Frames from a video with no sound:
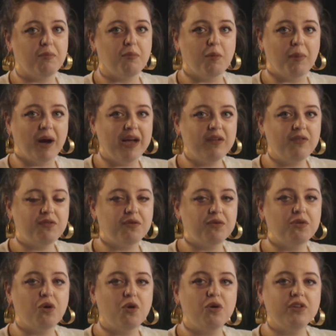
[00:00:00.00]
mobile
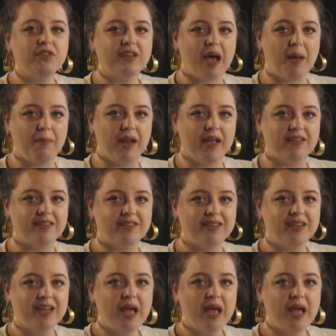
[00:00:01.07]
phone, or tablet,